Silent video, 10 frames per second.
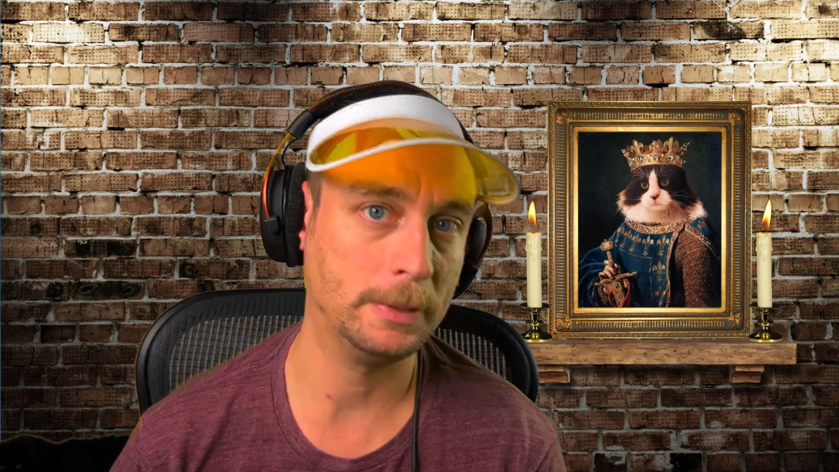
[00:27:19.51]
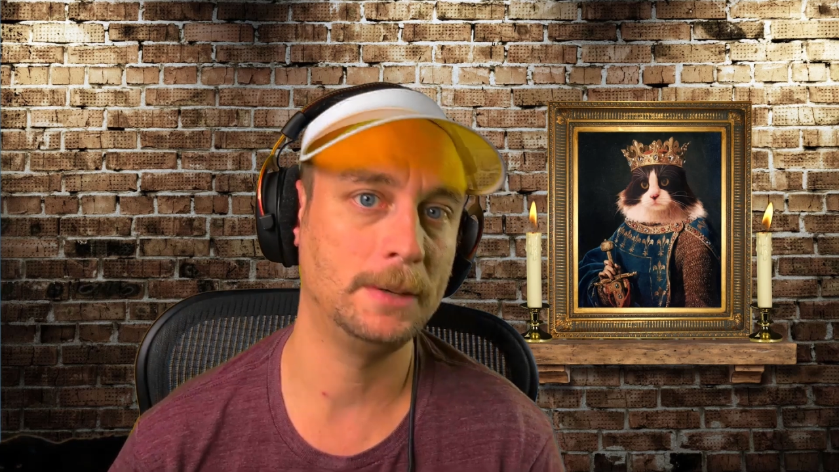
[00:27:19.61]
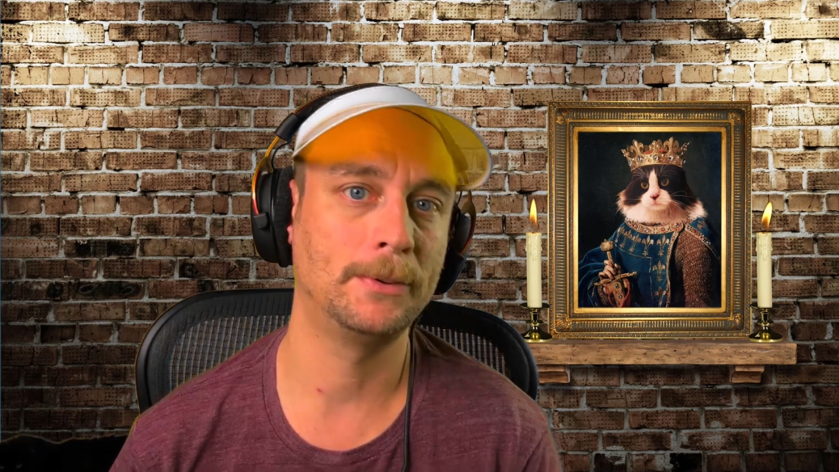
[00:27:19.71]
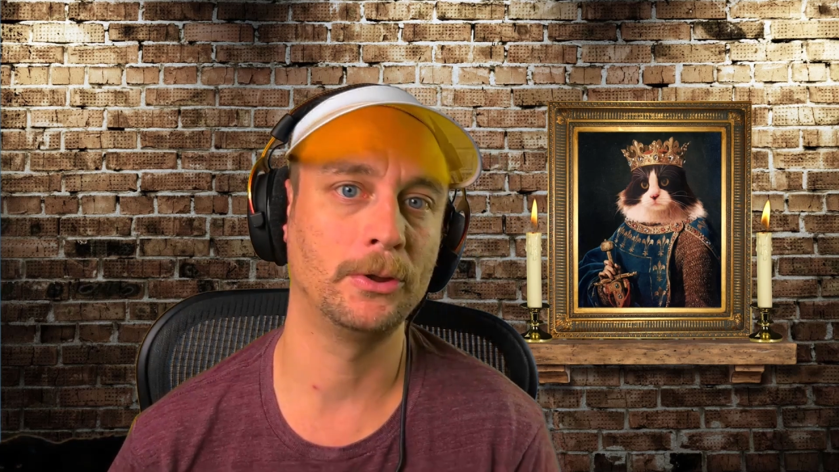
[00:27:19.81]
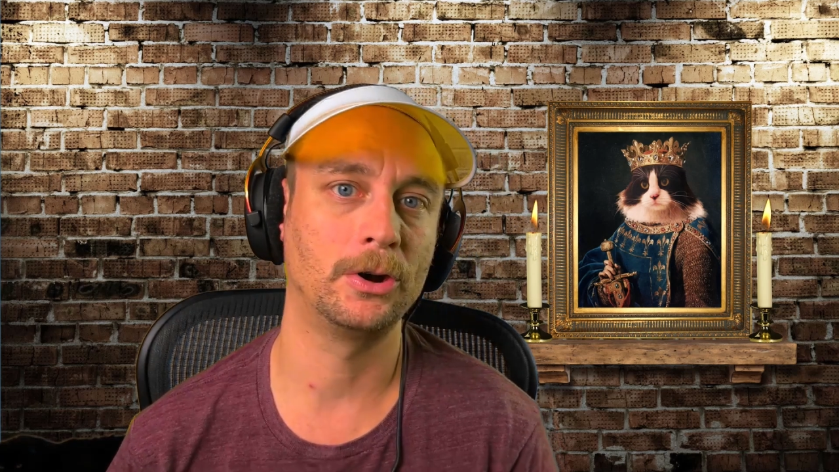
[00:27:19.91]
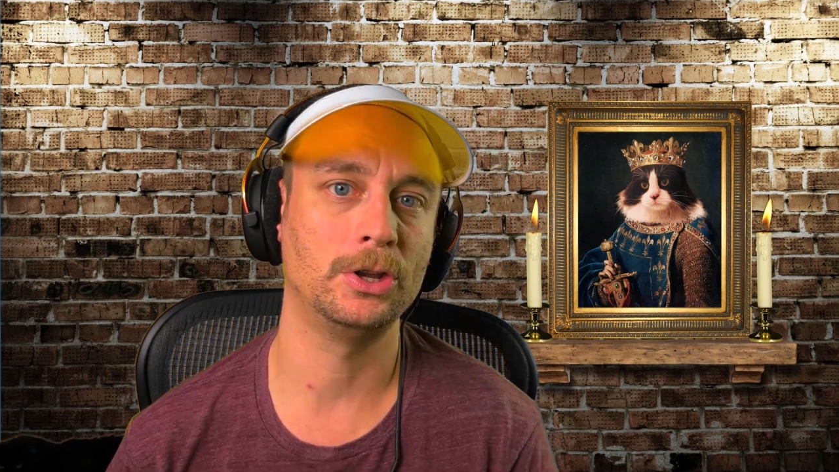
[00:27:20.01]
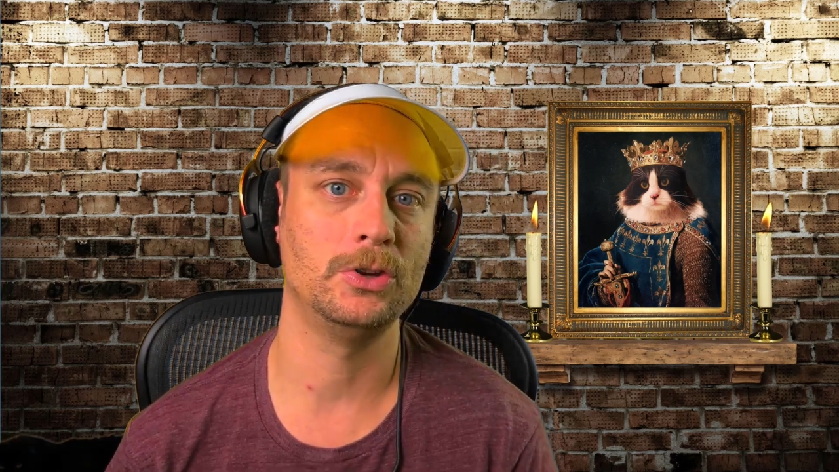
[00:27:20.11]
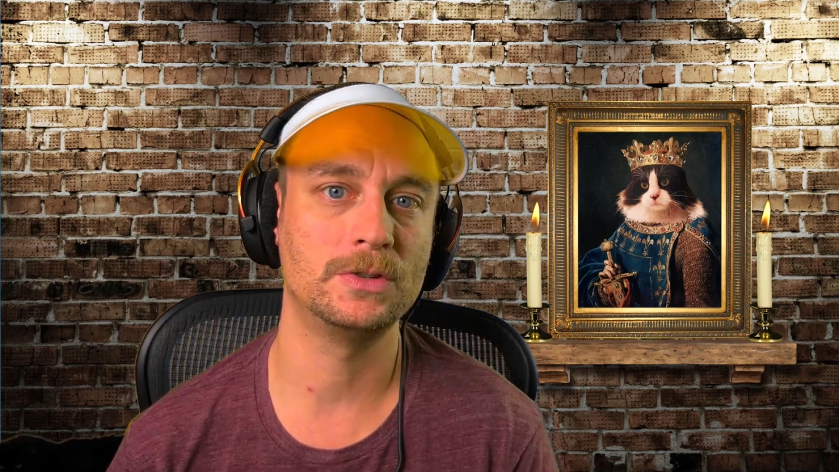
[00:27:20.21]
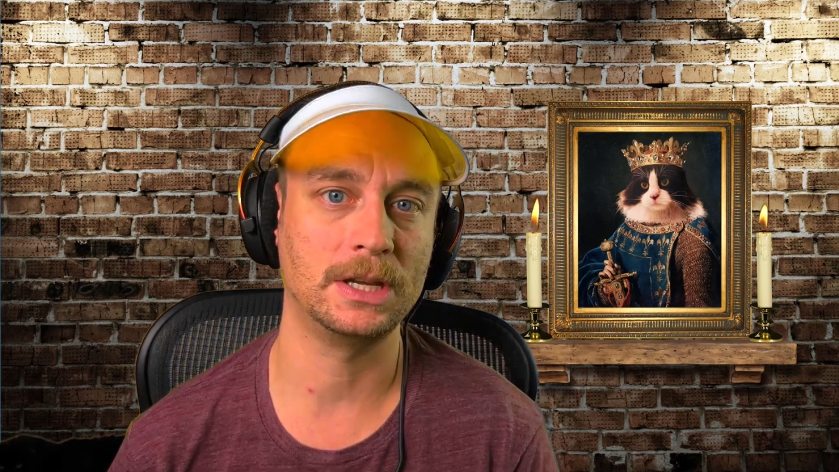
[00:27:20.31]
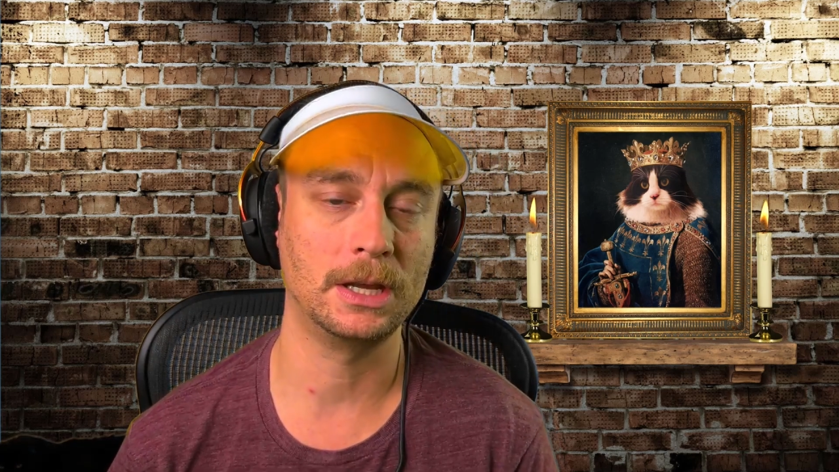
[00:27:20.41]
People are
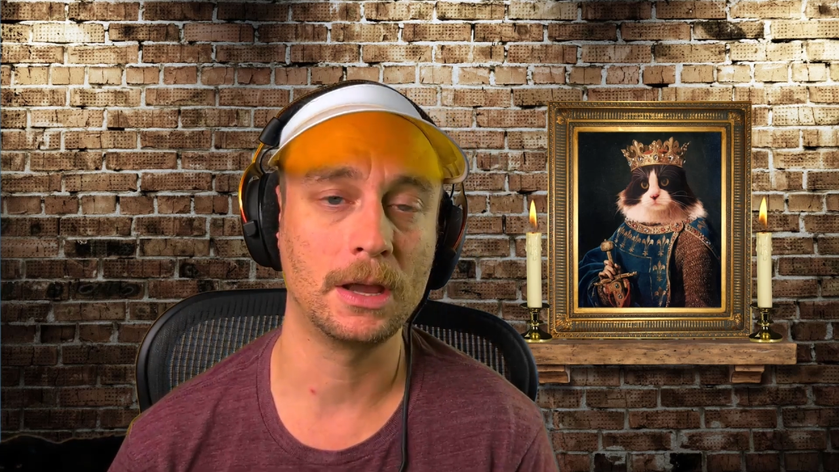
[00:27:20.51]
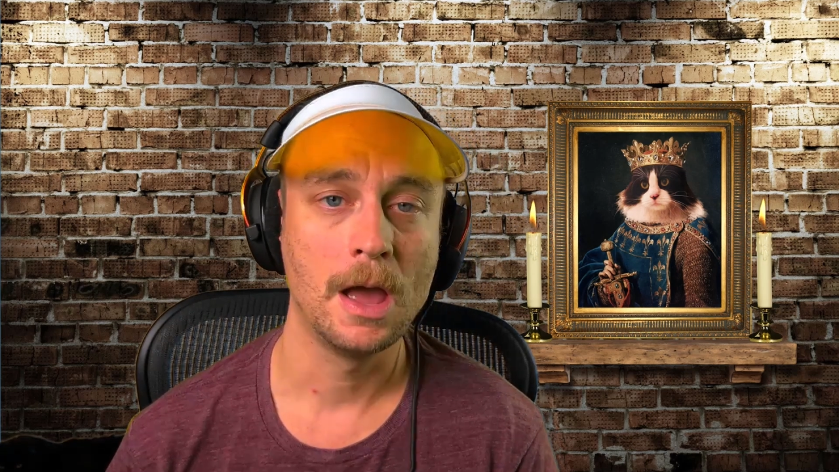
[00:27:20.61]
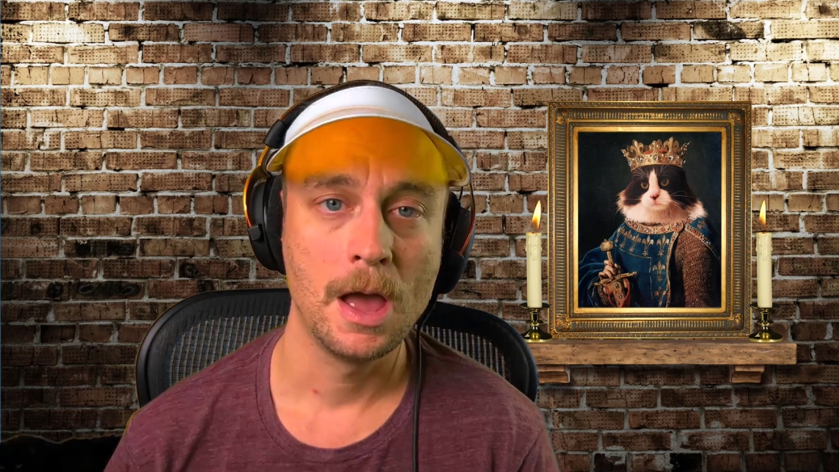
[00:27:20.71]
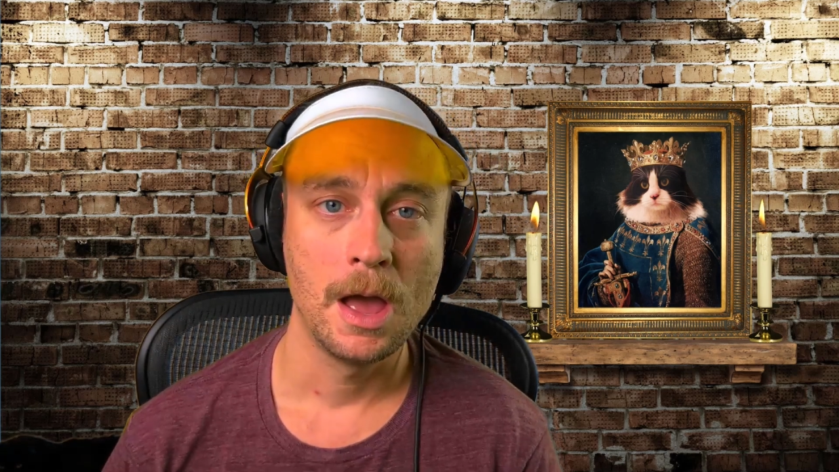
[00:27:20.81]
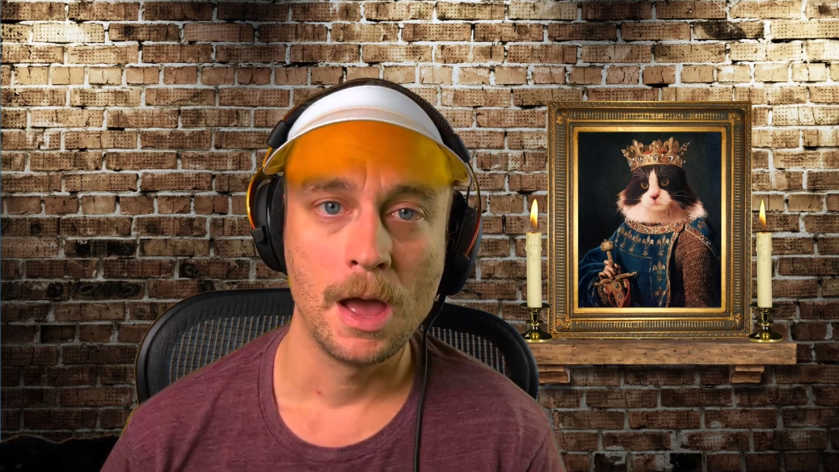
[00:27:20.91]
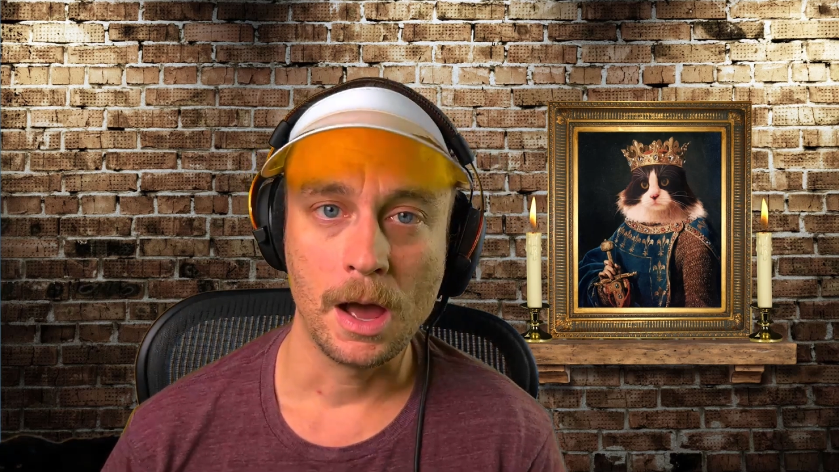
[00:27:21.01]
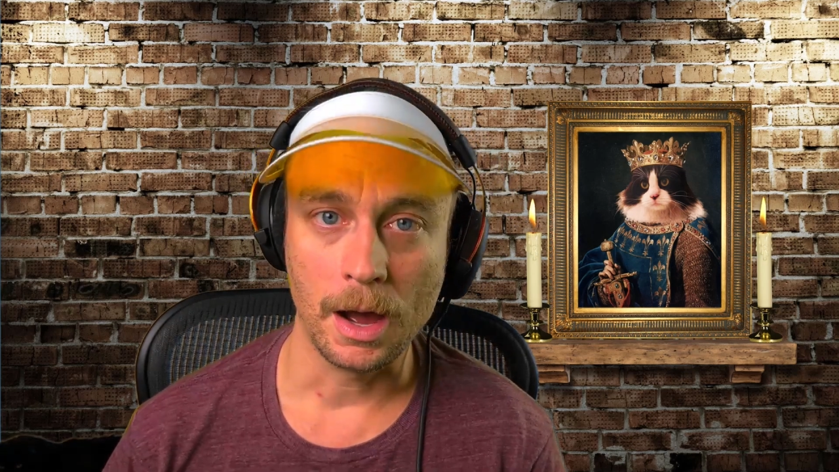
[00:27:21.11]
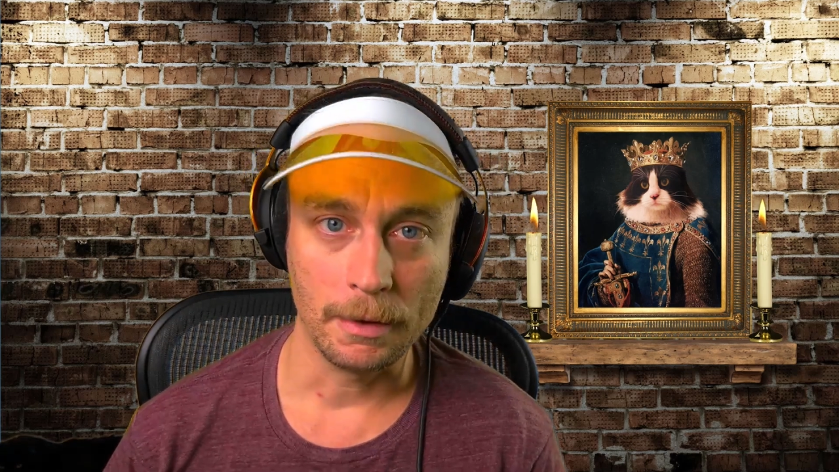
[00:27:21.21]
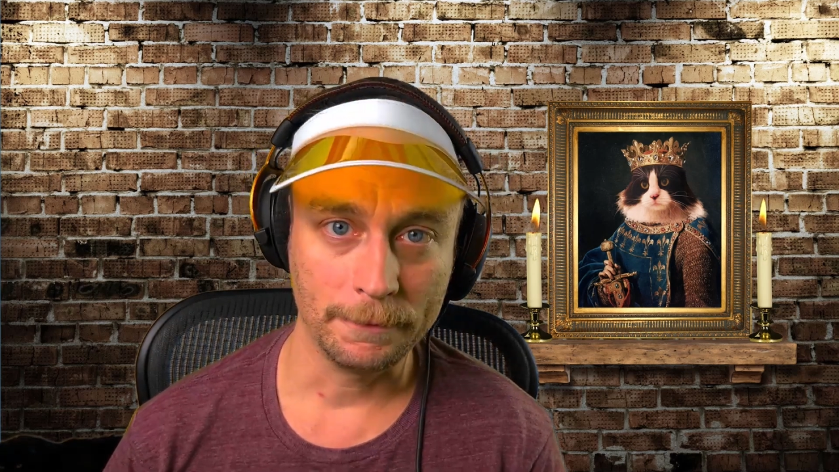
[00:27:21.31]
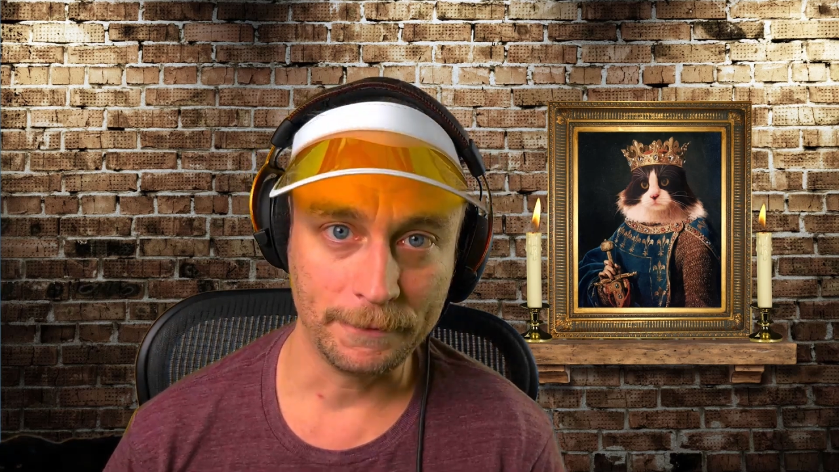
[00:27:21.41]
using
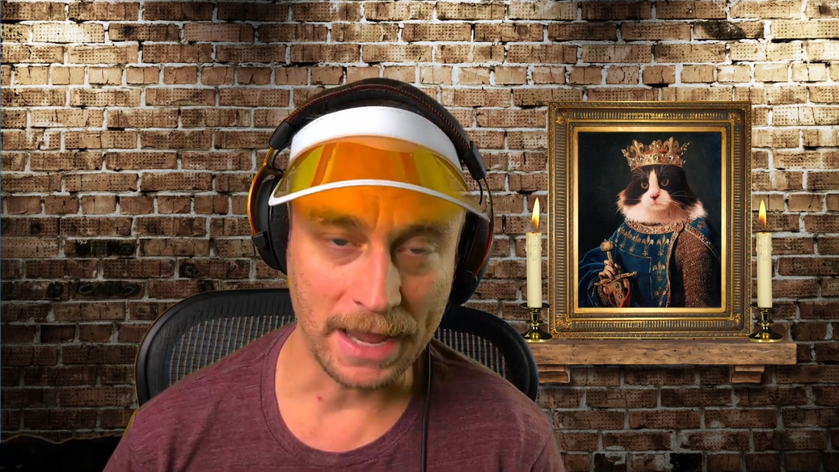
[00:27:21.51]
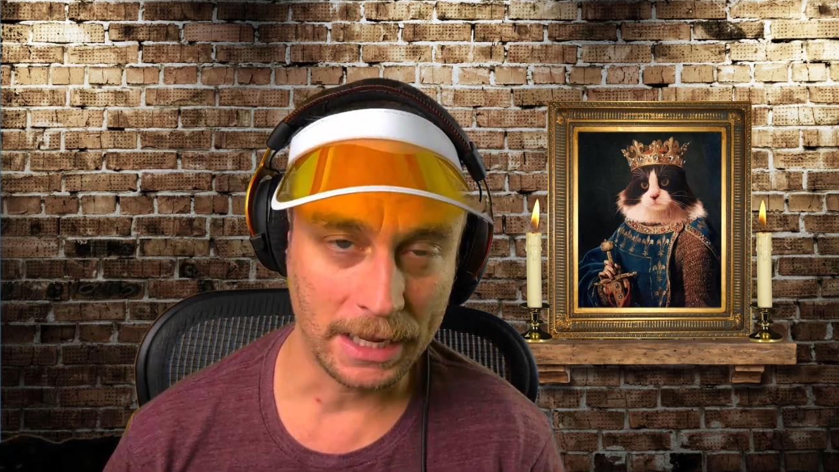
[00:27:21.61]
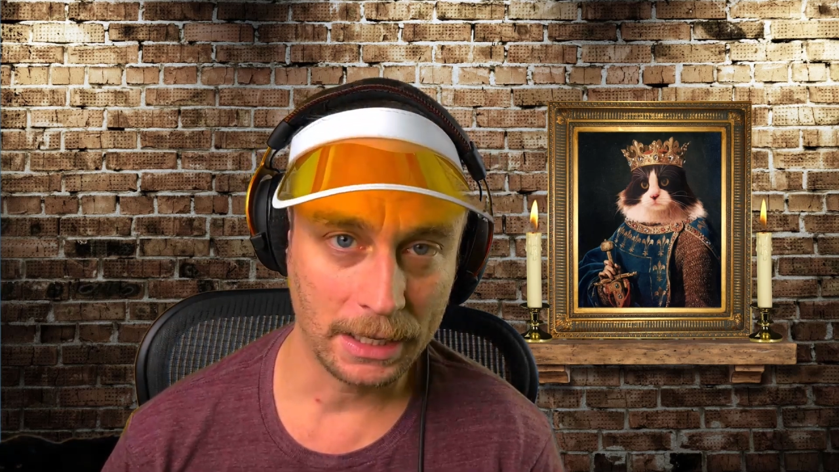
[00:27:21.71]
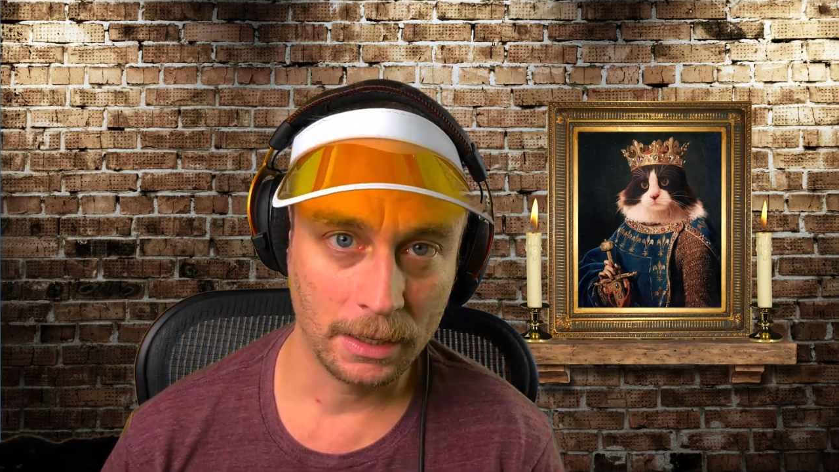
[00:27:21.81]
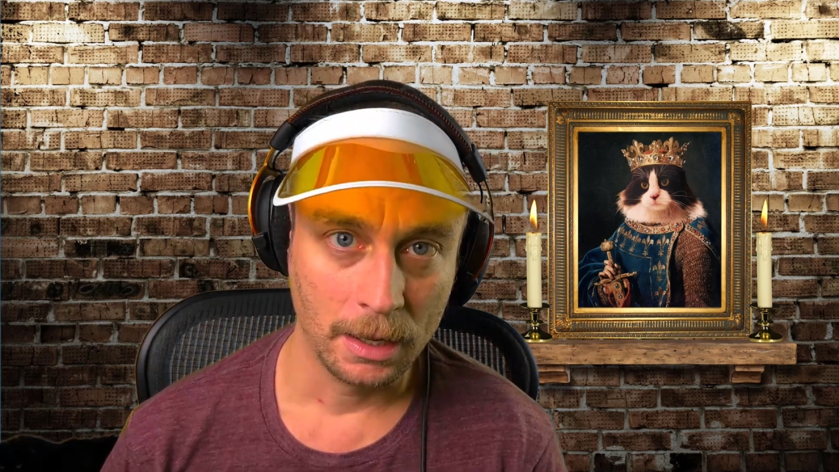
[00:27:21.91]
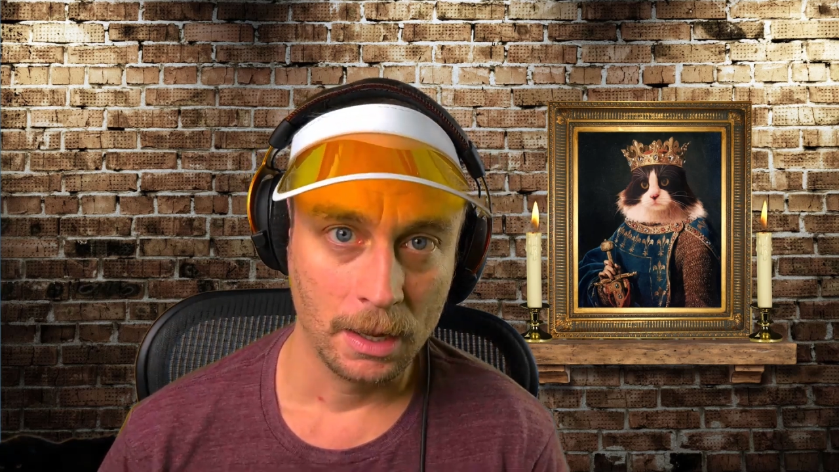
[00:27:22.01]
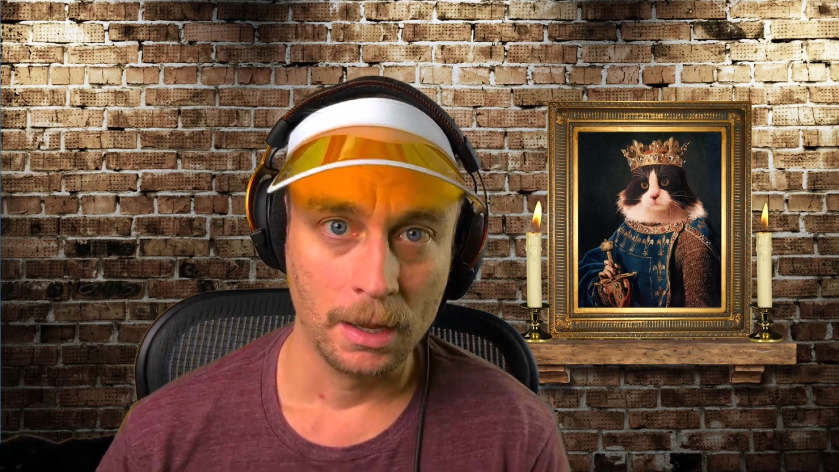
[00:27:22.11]
uh, Fang